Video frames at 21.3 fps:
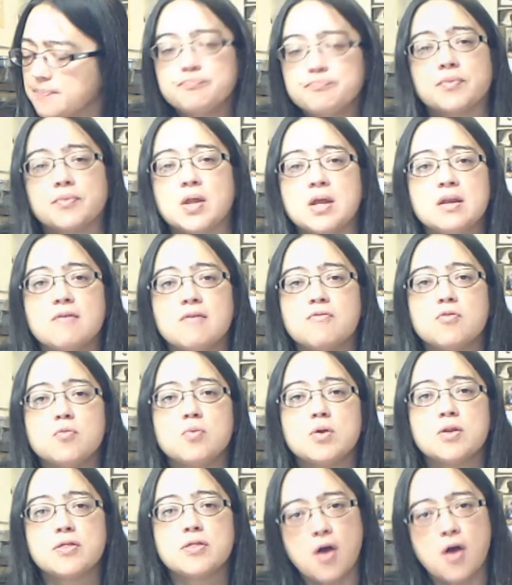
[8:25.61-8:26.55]
I never would
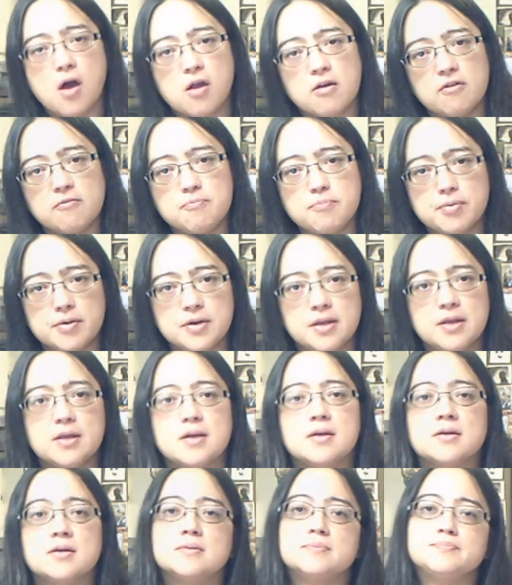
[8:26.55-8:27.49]
have thought of putting
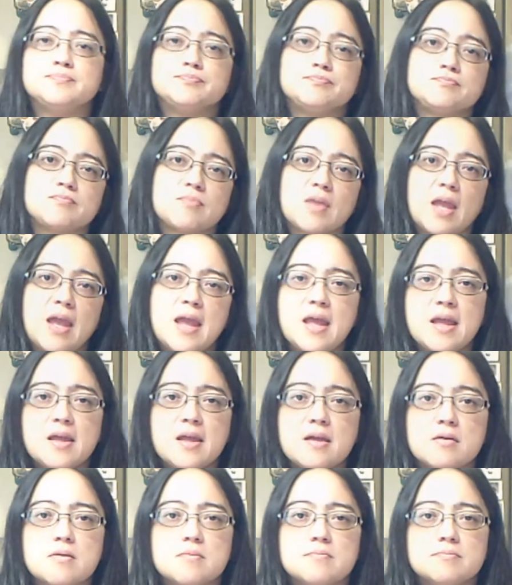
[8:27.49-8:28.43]

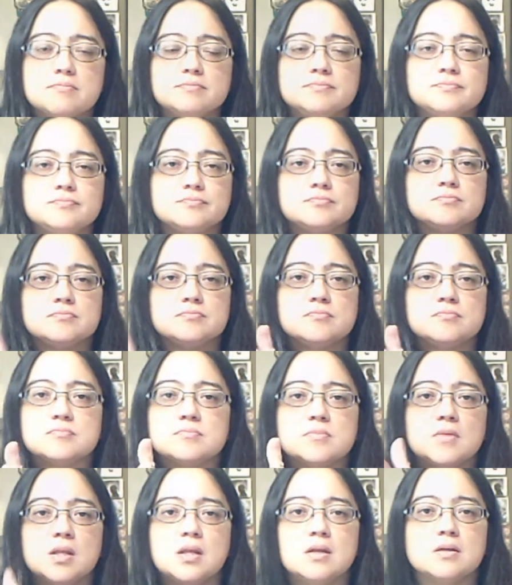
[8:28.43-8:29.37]
ham
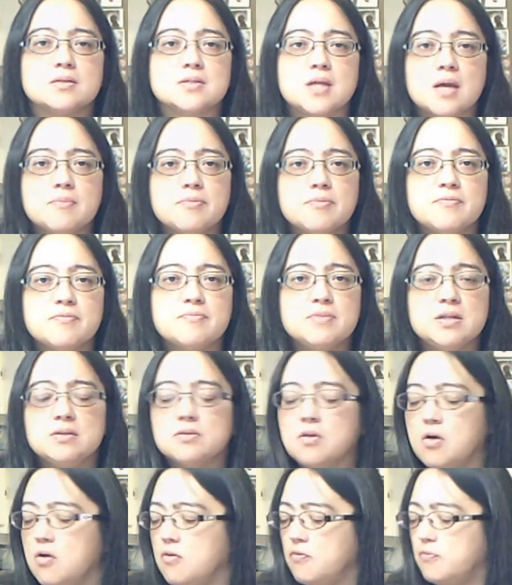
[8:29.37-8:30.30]
in a type of
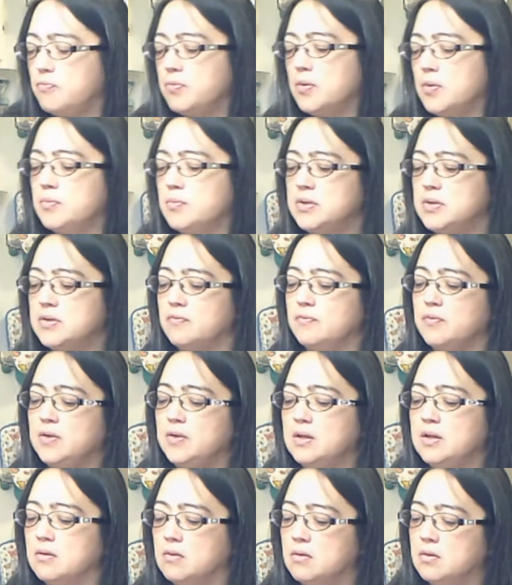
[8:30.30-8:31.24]
meatloaf, but with the
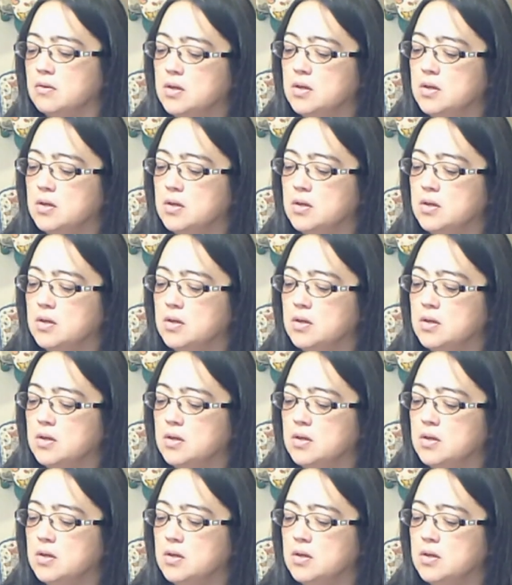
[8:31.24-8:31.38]
veal.